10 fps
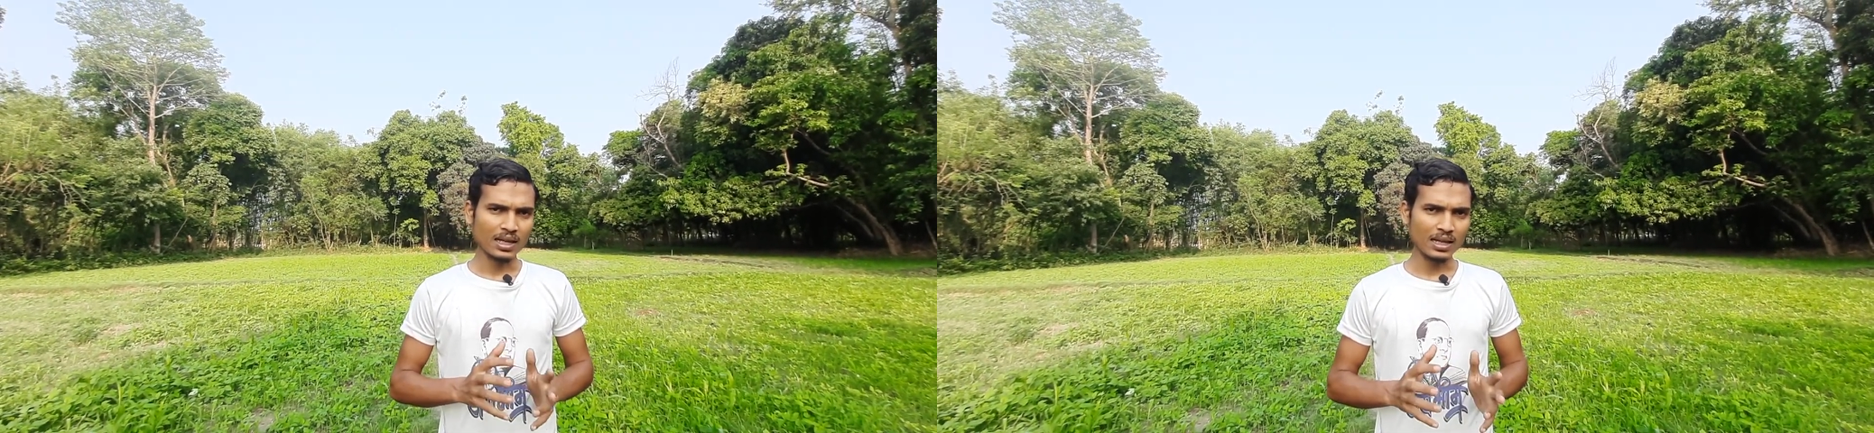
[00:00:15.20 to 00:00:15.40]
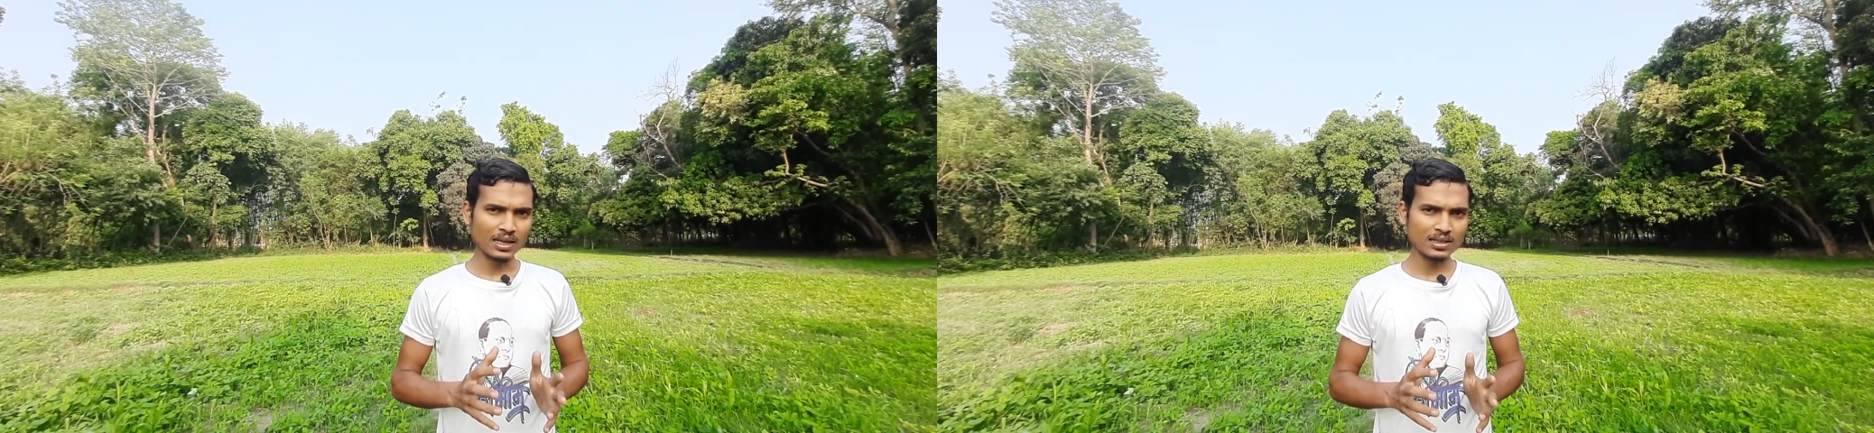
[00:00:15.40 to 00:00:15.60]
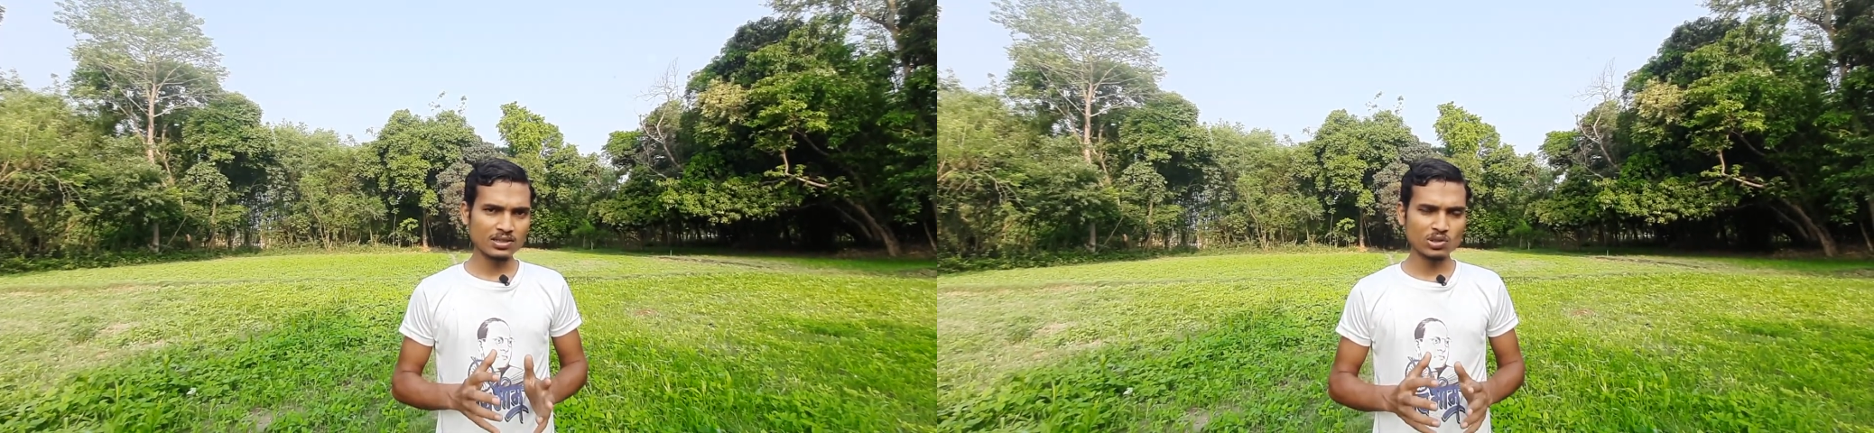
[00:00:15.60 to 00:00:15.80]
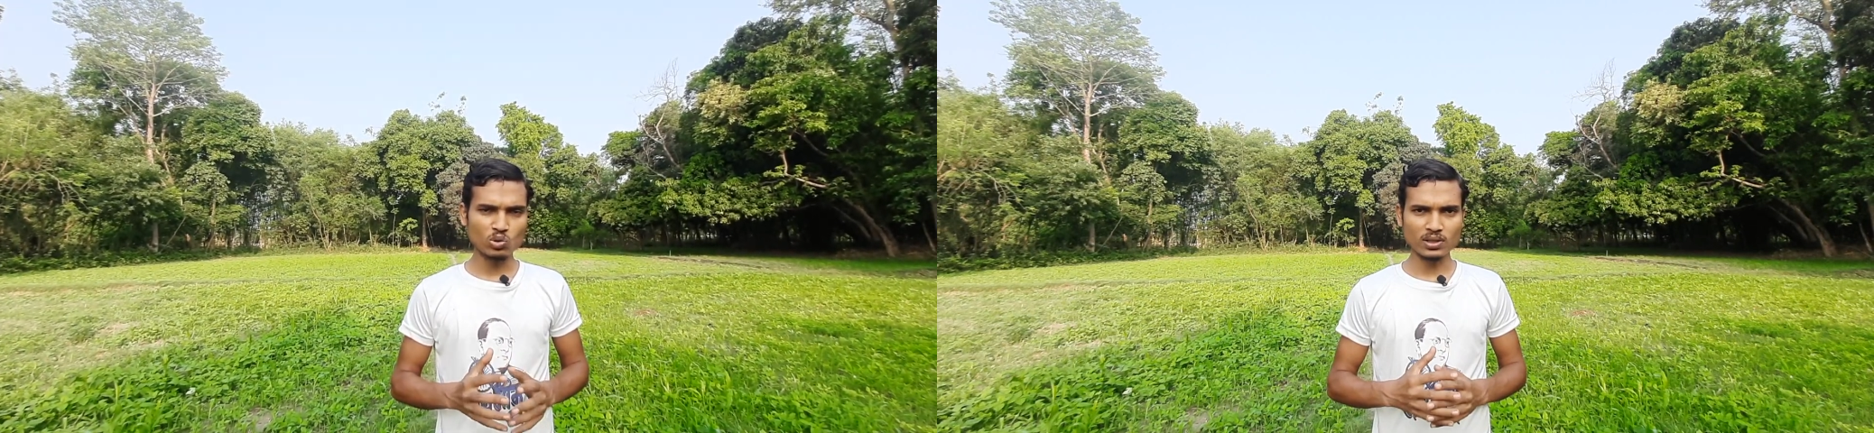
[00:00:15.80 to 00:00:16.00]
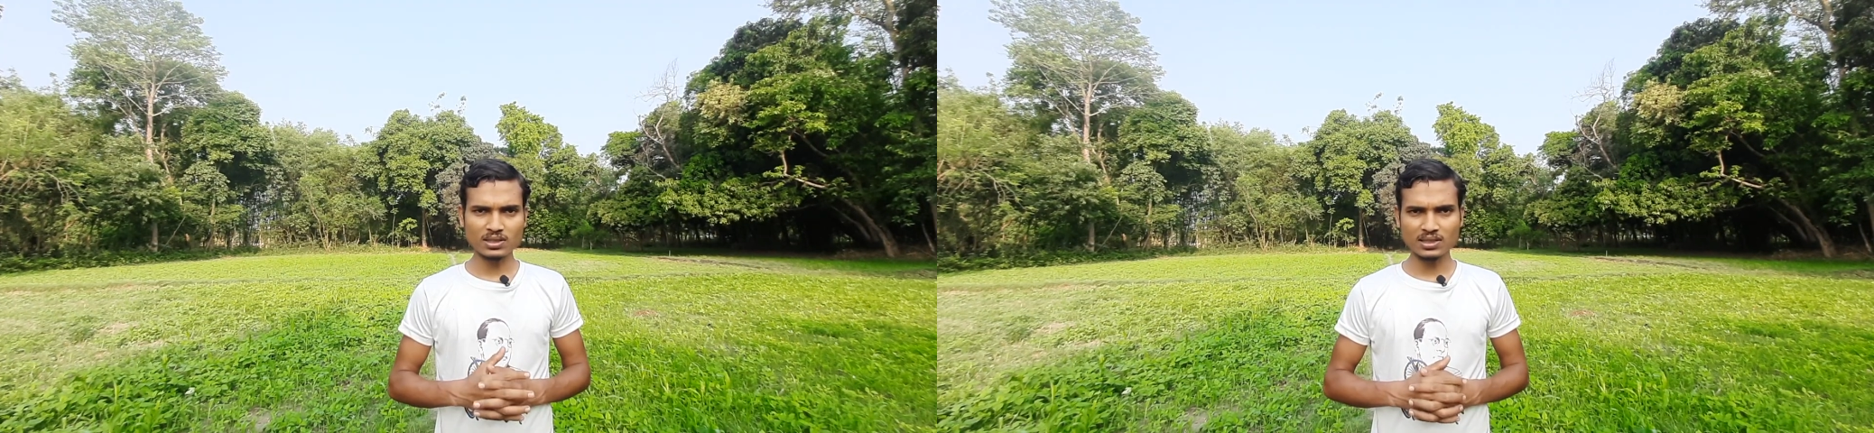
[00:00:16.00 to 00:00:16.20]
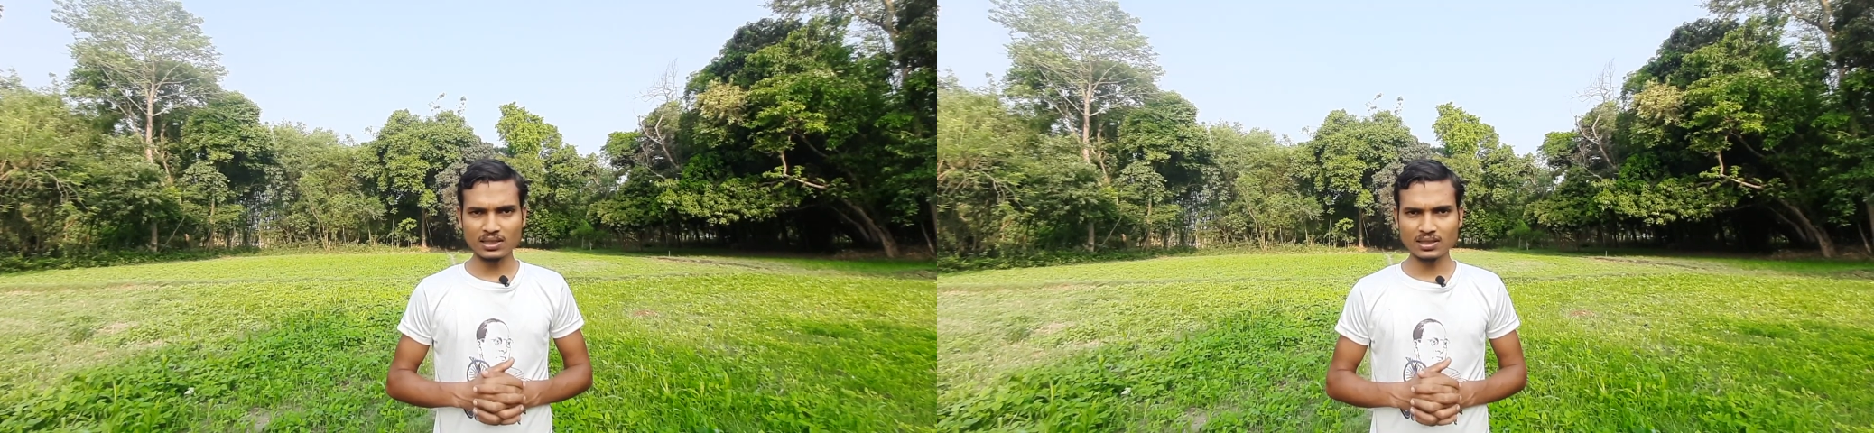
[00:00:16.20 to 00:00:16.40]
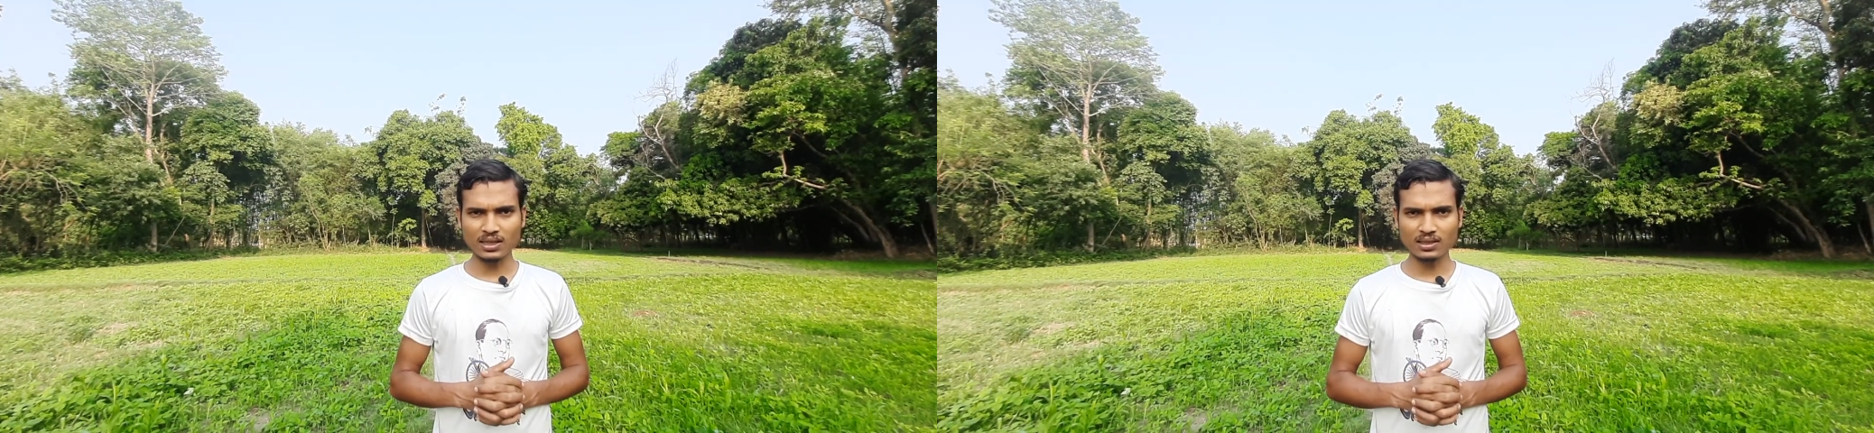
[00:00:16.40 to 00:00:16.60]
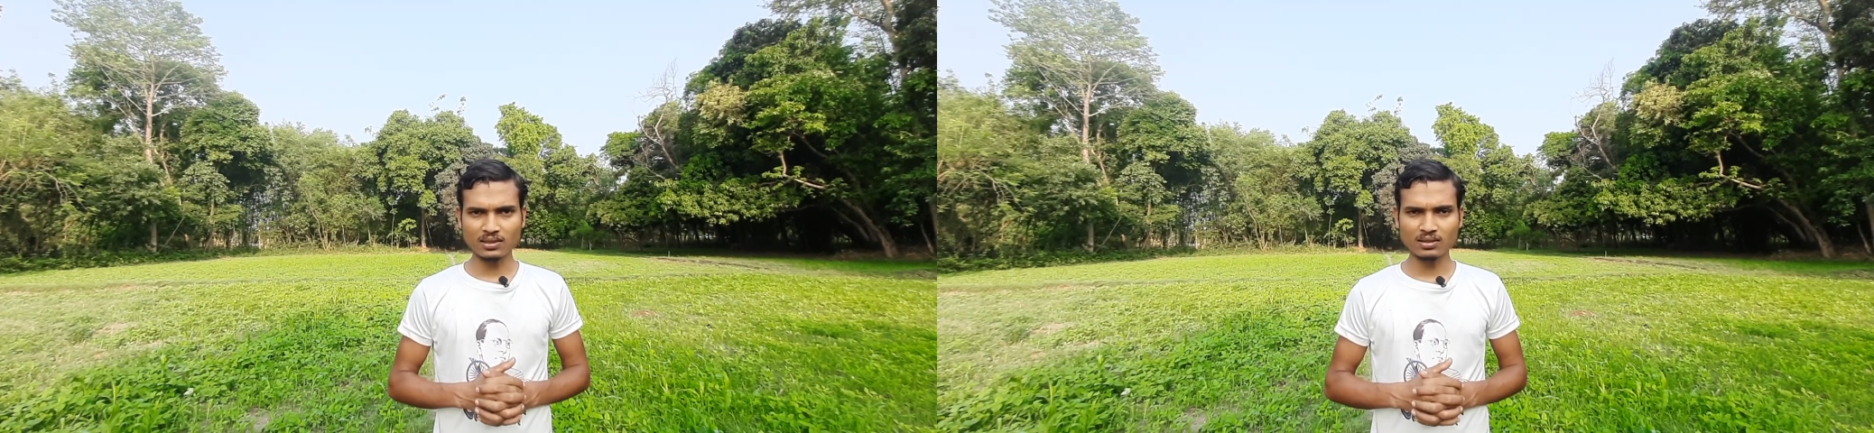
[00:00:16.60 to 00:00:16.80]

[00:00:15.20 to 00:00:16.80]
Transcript: As you are seeing that